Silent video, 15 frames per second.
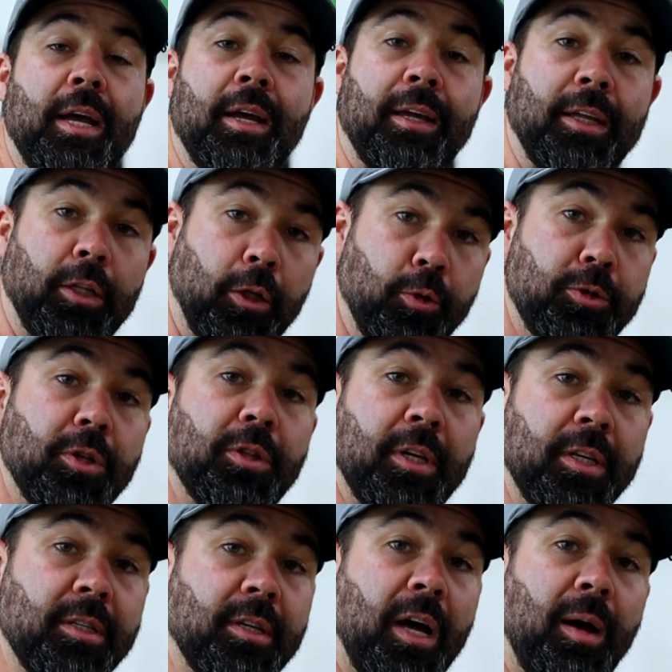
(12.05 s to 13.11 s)
can loosen
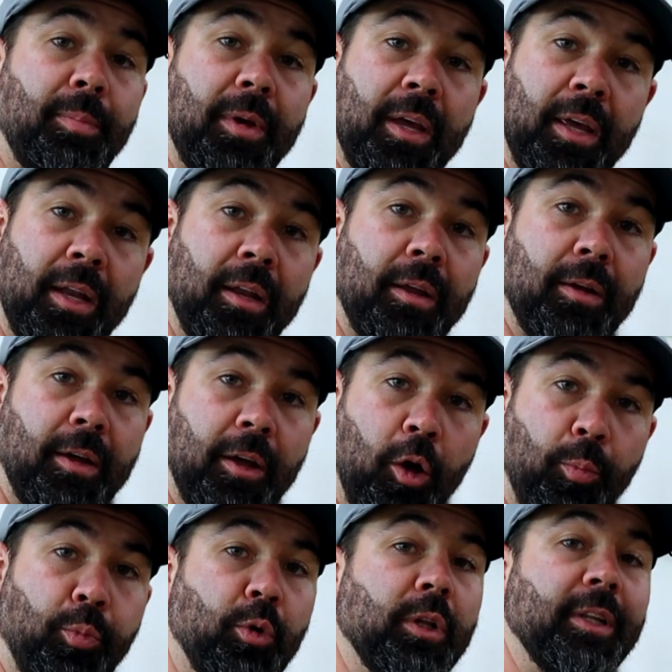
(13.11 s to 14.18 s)
things up and
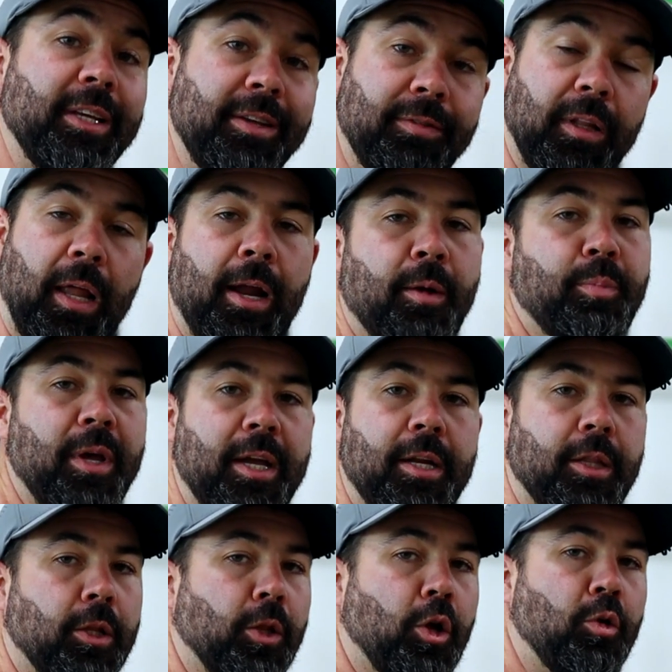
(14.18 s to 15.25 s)
help relieve a lot of pain
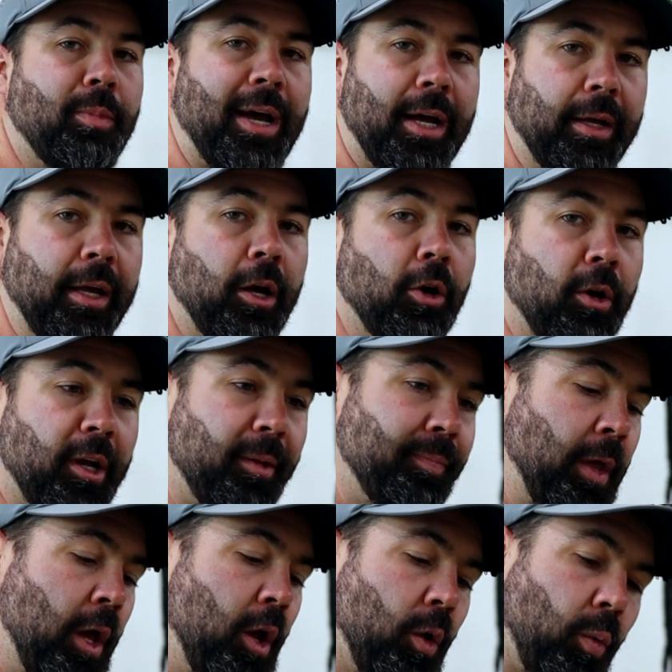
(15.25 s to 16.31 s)
in the low back area.
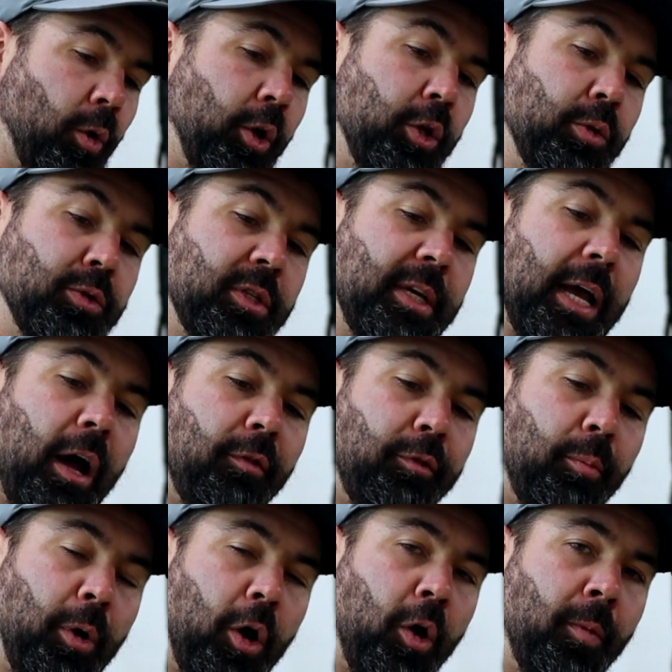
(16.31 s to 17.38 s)
We're gonna use the
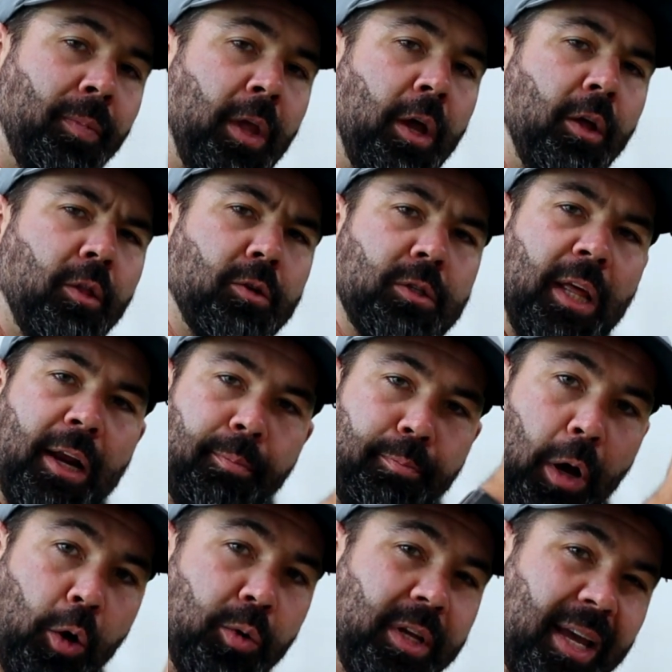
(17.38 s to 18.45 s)
Alpha Ball. There's a lot of
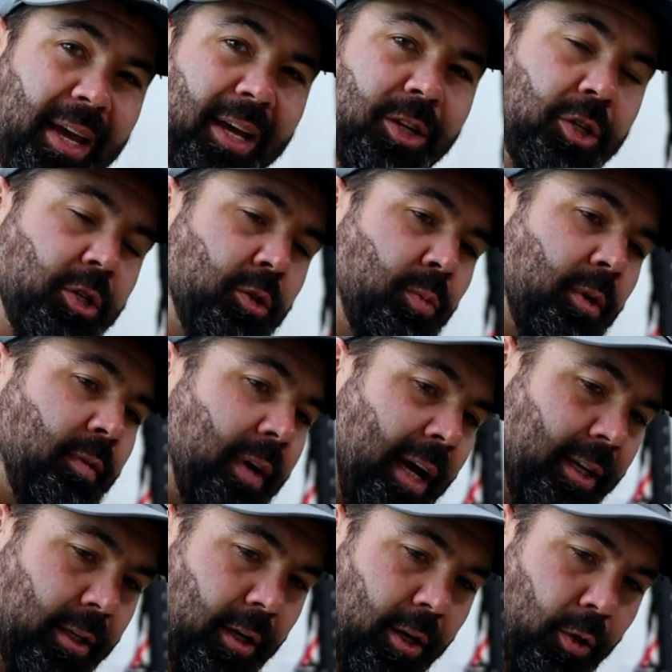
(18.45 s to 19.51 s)
bony edges. We've
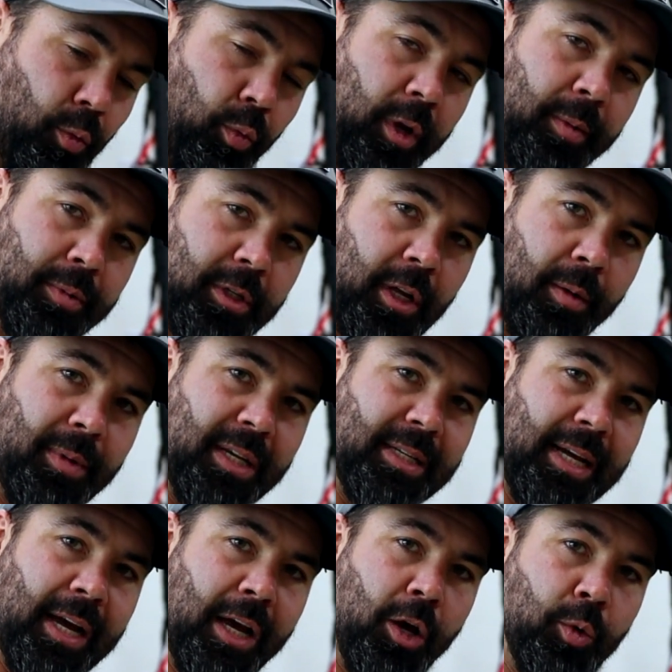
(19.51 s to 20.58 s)
got the ribs coming
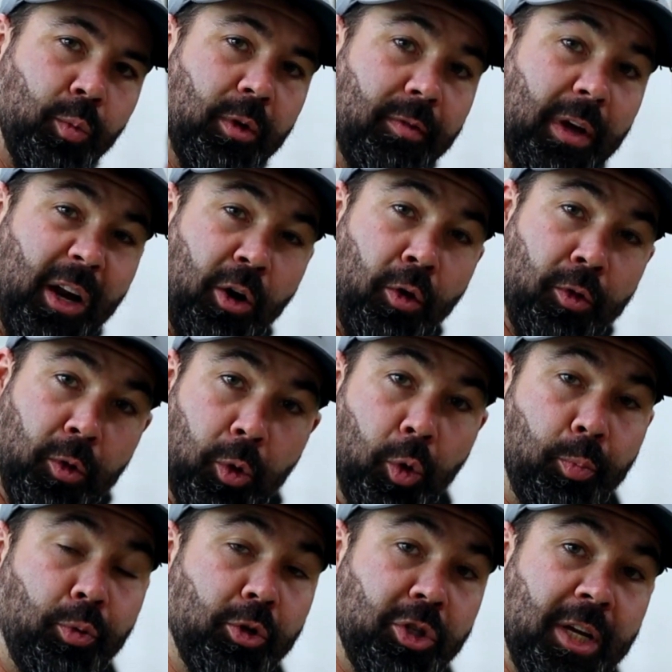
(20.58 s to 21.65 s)
down. We've got all the
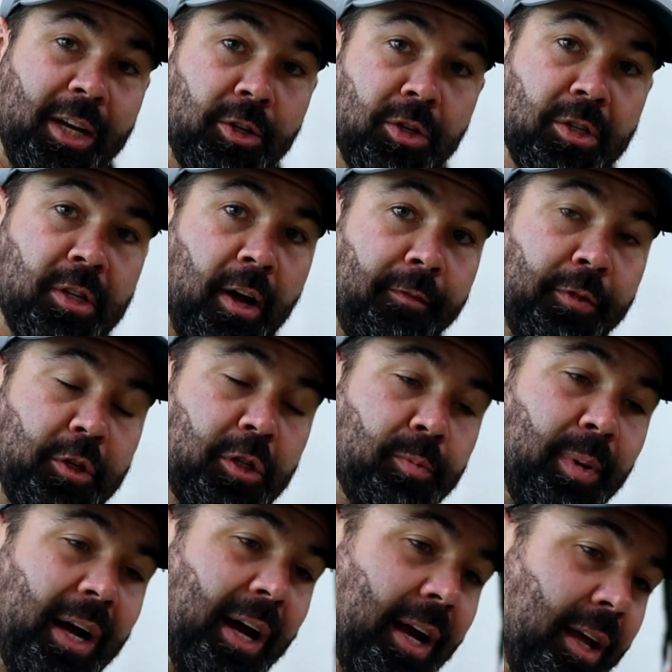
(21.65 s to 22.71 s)
little projections off the
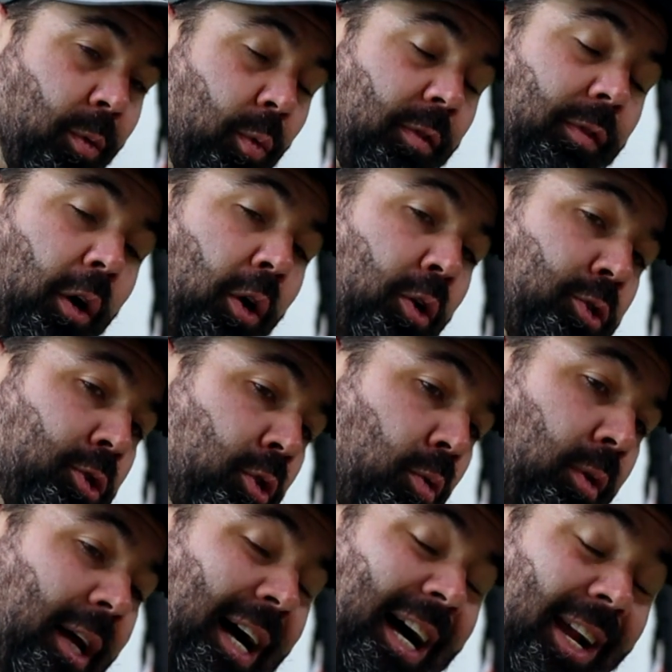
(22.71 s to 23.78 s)
spine. We've
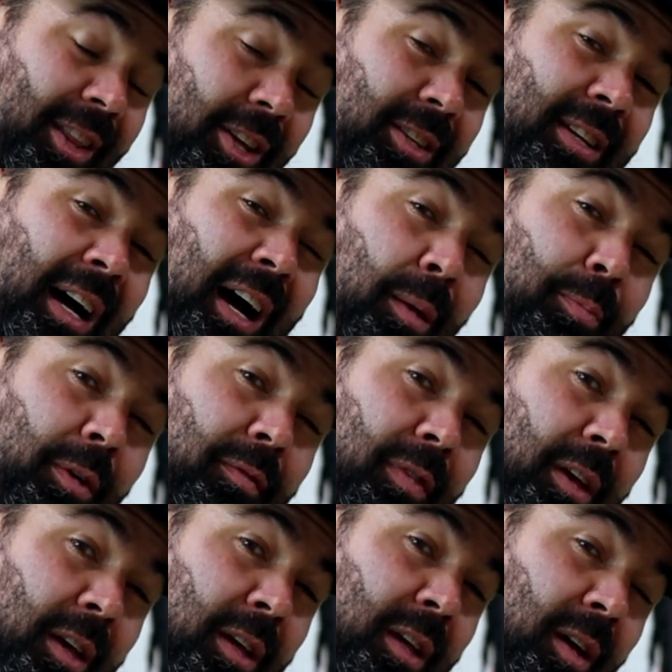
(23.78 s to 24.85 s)
also got the top of
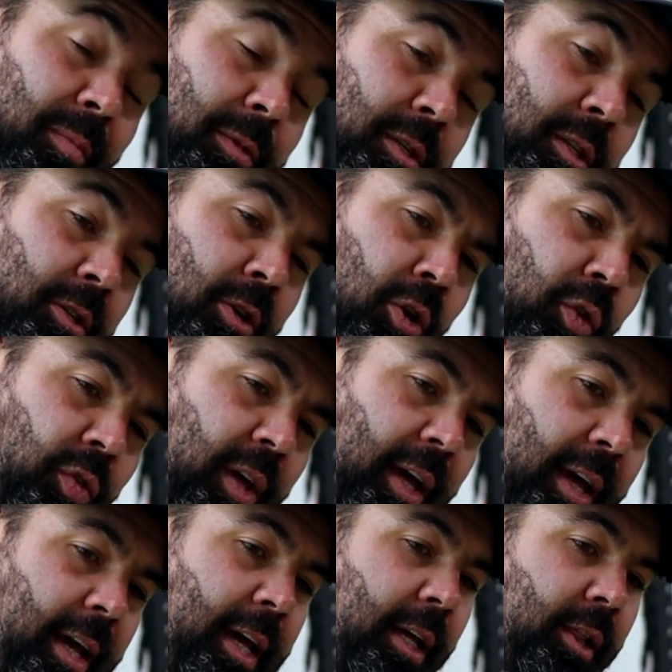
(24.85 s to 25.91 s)
the hip. This is called
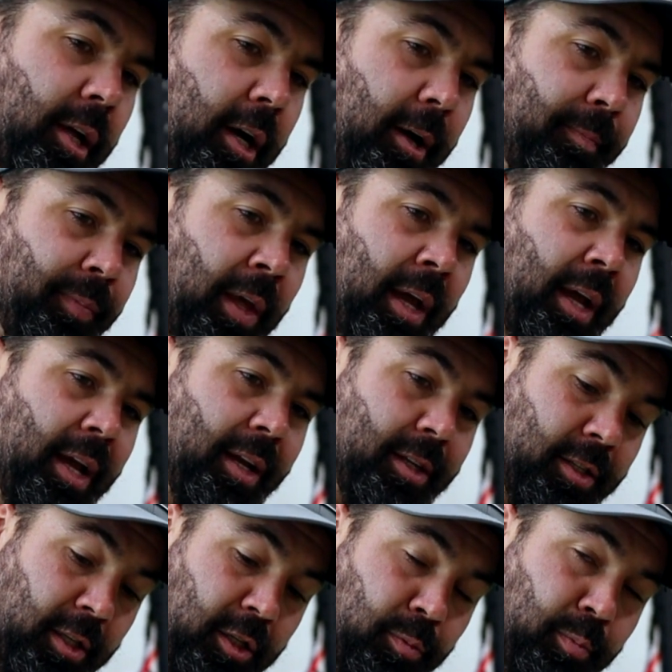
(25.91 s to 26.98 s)
the ala, and
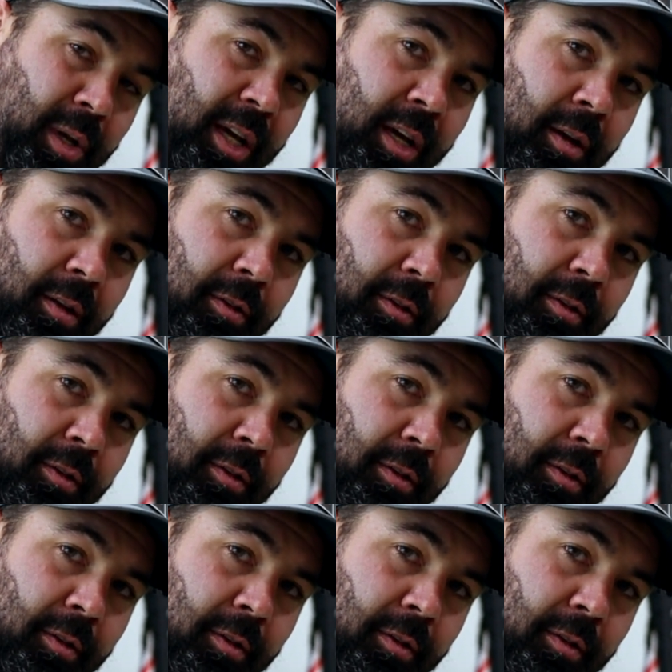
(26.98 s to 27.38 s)
it's this big